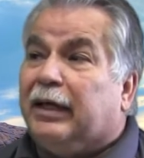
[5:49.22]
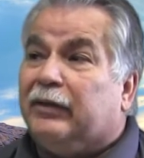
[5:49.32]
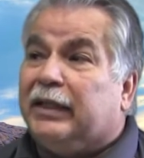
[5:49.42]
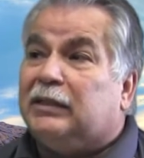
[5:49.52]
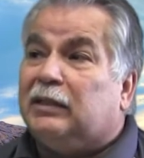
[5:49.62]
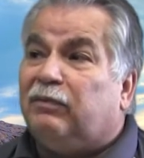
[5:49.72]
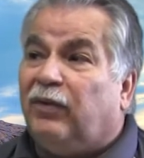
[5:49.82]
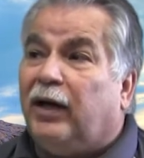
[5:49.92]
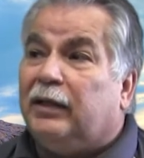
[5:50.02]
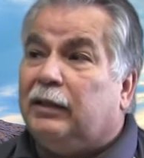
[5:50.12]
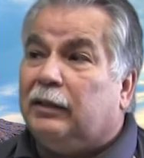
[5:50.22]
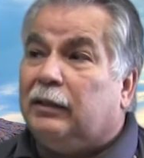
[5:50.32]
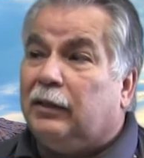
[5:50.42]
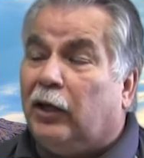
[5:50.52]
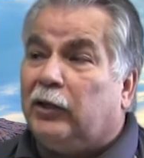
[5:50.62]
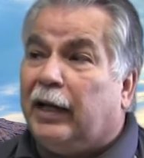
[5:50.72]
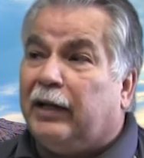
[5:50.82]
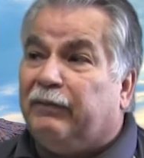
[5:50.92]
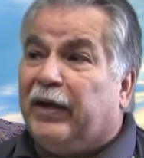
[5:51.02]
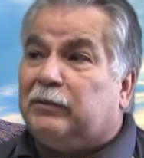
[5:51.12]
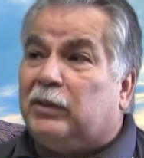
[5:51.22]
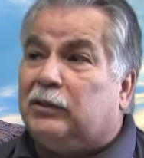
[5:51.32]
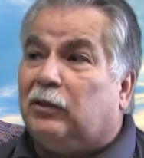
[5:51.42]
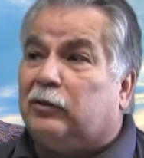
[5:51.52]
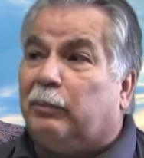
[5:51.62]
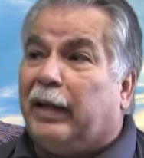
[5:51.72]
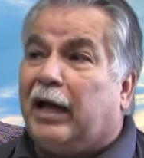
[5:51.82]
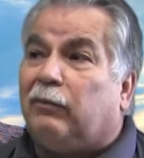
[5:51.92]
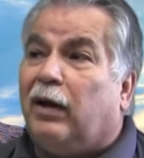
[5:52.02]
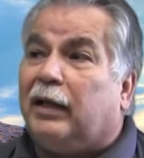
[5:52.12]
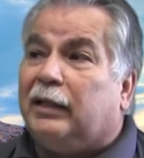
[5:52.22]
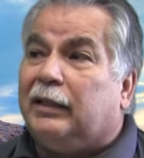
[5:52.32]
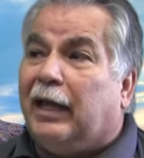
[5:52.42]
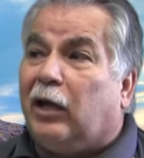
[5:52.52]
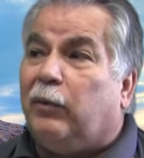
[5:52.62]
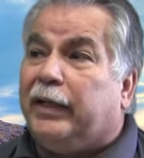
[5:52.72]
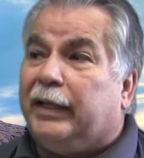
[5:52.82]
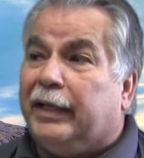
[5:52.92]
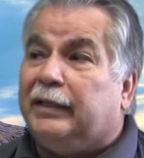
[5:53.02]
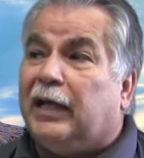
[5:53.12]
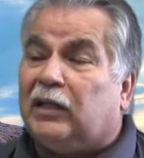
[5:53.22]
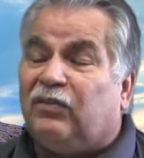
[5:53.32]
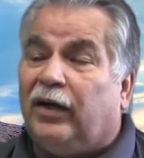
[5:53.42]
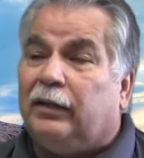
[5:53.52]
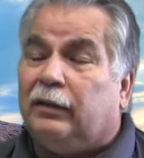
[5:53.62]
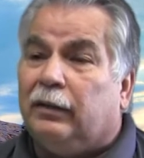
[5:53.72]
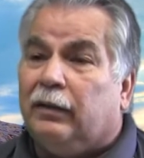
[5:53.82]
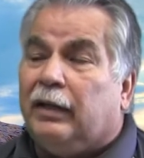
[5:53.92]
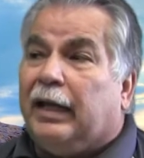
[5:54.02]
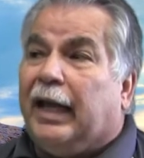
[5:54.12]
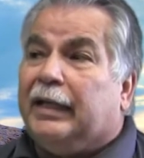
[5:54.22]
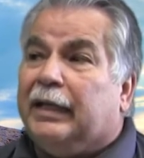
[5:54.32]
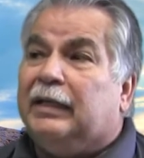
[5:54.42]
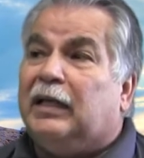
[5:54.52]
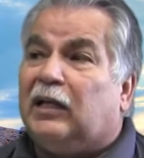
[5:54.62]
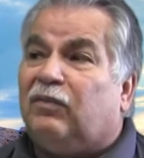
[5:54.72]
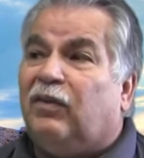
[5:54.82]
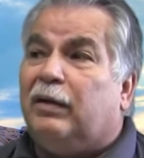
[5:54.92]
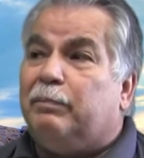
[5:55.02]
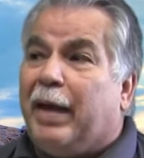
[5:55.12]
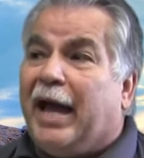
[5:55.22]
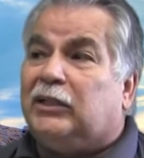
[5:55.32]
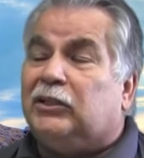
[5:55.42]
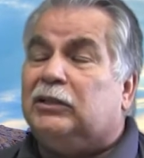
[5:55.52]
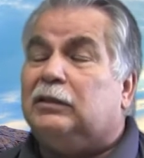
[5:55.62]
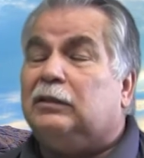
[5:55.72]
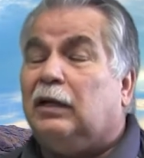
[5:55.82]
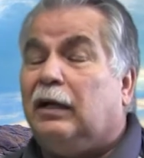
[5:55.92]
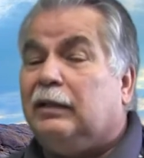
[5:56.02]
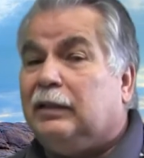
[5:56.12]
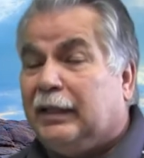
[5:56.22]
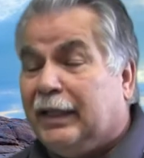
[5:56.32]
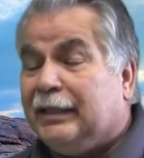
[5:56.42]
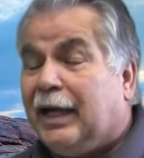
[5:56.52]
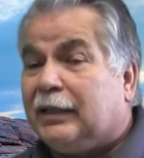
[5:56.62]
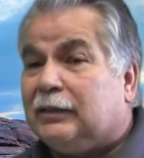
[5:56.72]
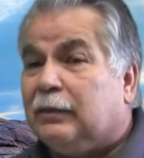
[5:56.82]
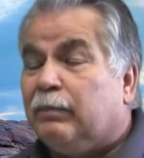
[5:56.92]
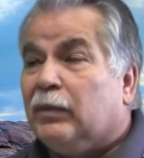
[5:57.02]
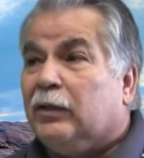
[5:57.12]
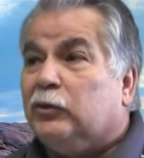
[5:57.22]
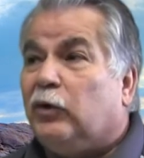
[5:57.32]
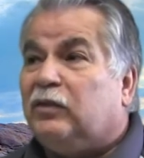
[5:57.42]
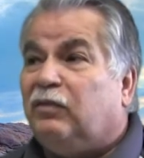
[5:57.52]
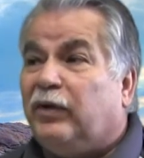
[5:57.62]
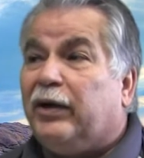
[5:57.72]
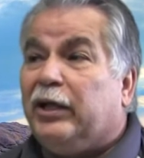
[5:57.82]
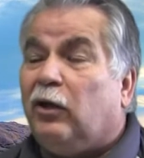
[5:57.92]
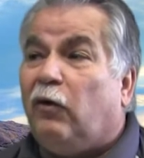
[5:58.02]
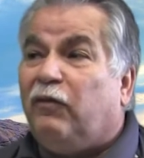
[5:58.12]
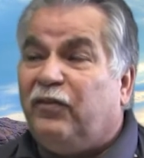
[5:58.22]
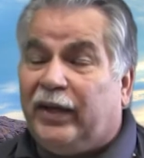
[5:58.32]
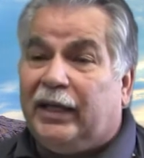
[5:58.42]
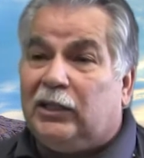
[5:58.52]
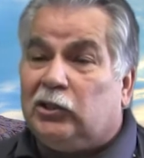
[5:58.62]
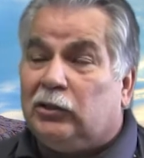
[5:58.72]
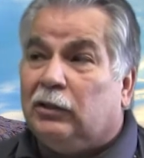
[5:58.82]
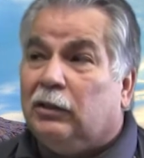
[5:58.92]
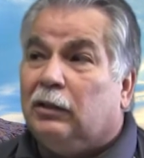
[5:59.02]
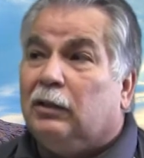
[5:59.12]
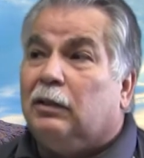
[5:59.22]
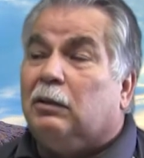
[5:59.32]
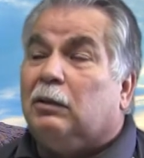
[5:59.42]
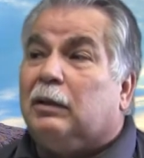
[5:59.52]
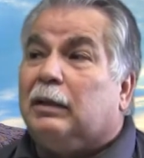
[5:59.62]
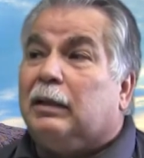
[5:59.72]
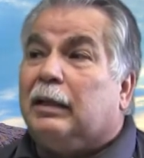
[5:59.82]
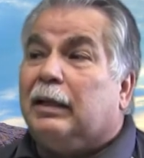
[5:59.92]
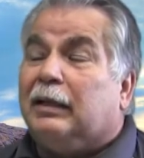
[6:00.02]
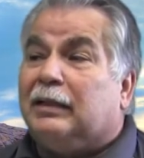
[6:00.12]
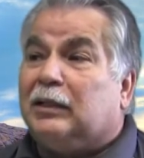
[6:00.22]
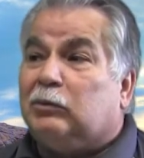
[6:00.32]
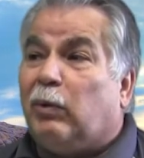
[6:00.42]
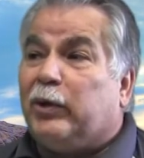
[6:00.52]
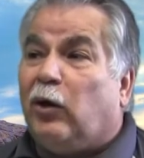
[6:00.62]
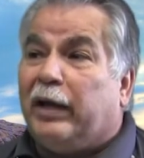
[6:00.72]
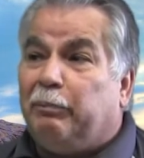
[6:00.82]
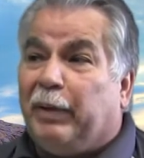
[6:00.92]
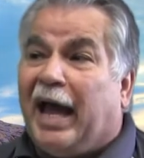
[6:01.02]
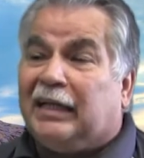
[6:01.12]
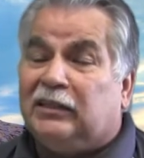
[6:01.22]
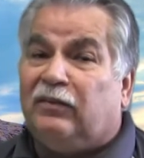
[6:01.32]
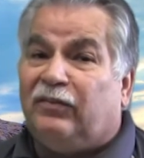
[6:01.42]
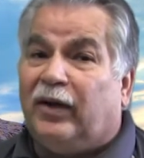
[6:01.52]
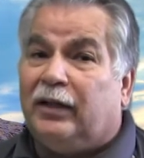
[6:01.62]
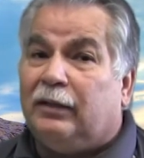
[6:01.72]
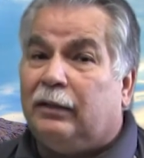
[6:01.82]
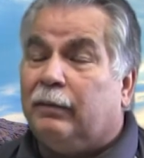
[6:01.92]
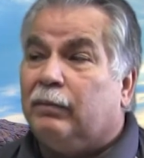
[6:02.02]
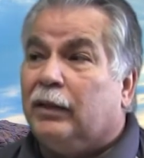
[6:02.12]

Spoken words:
Now this is fund, the underlying investment is called the BlackRock Equity Index Fund. An index fund matches an index, so it's very low fees because it's what we call a passive fund.